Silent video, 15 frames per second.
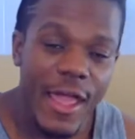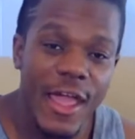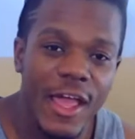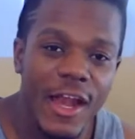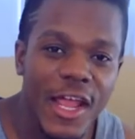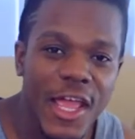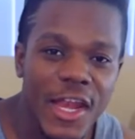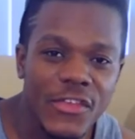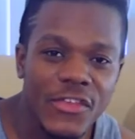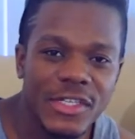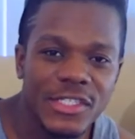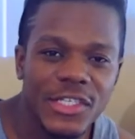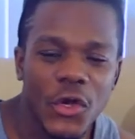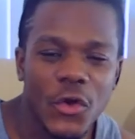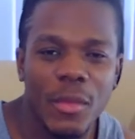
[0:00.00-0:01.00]
Hey,
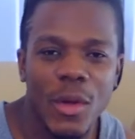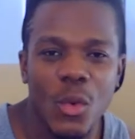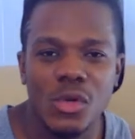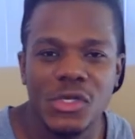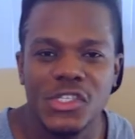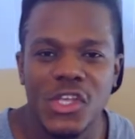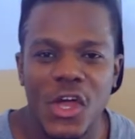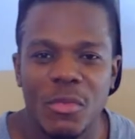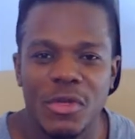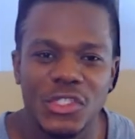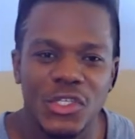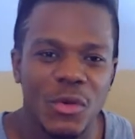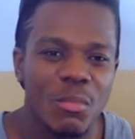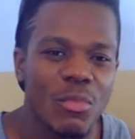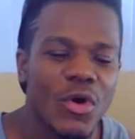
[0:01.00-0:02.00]
ladies and gentlemen, what's up?
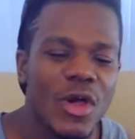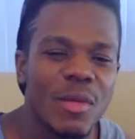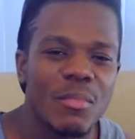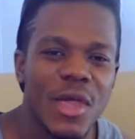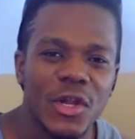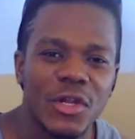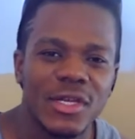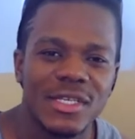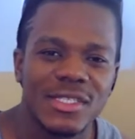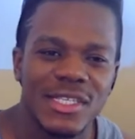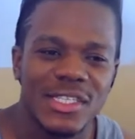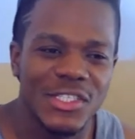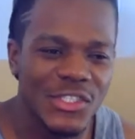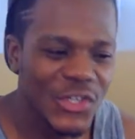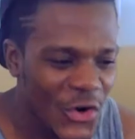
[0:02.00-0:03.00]
It's your boy Melody
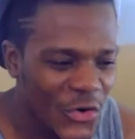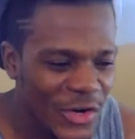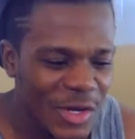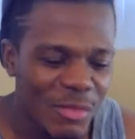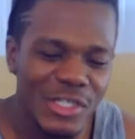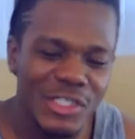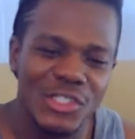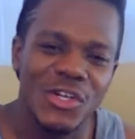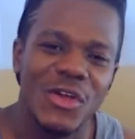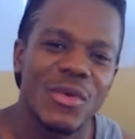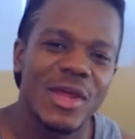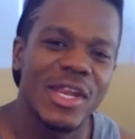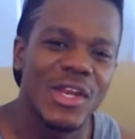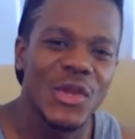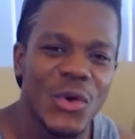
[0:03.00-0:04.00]
Sensori, but you
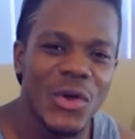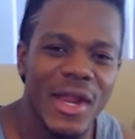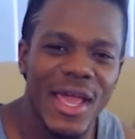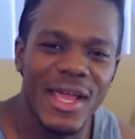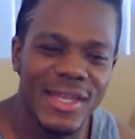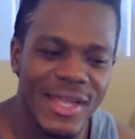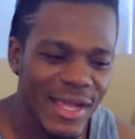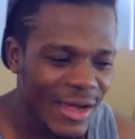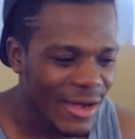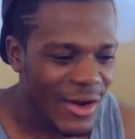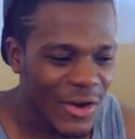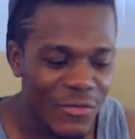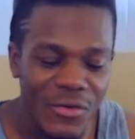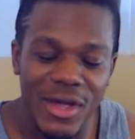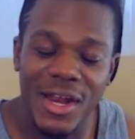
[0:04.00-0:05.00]
already know that.
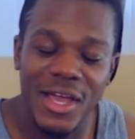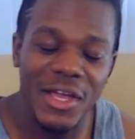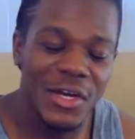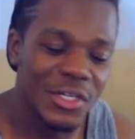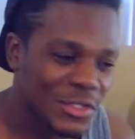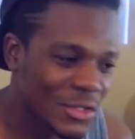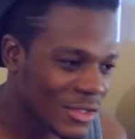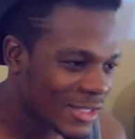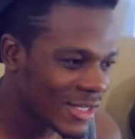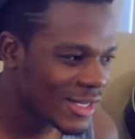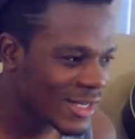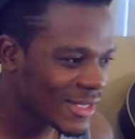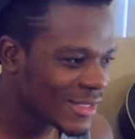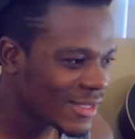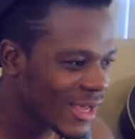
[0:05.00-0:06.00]
Thank God for allowing us to
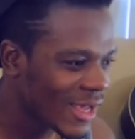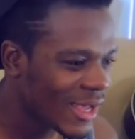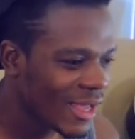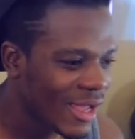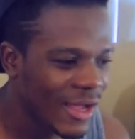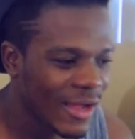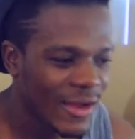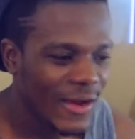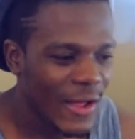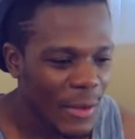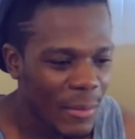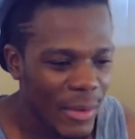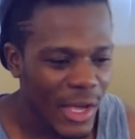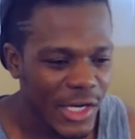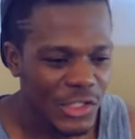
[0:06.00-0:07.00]
see this day.
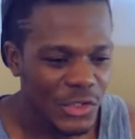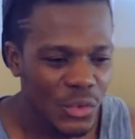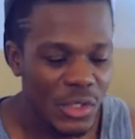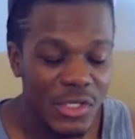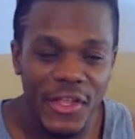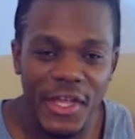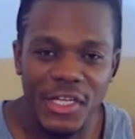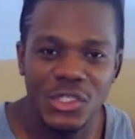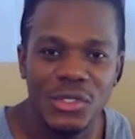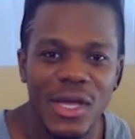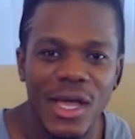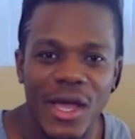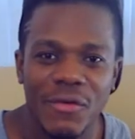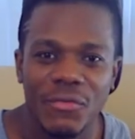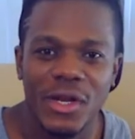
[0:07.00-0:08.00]
I just want to thank
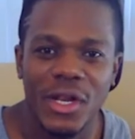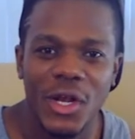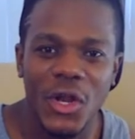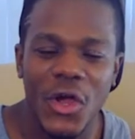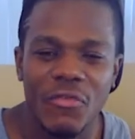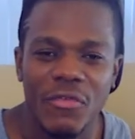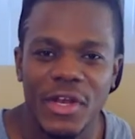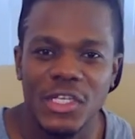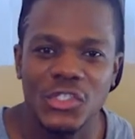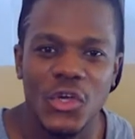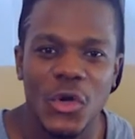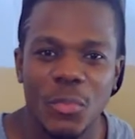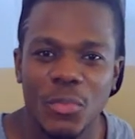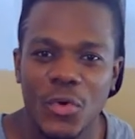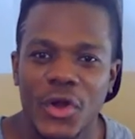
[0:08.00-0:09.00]
you guys for the love and the
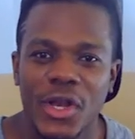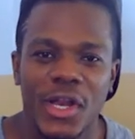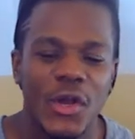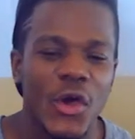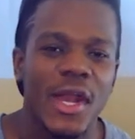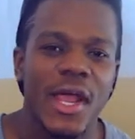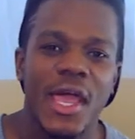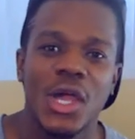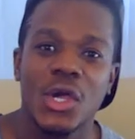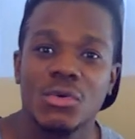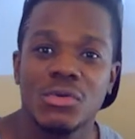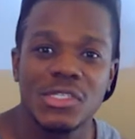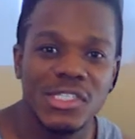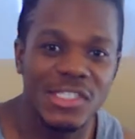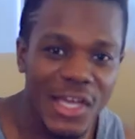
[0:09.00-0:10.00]
support and all that
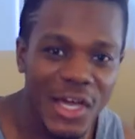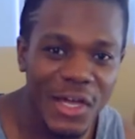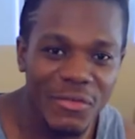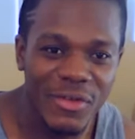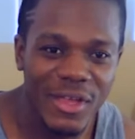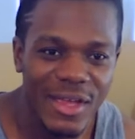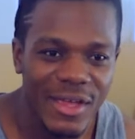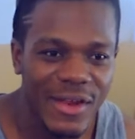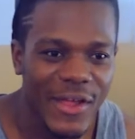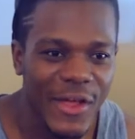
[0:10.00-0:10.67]
good stuff.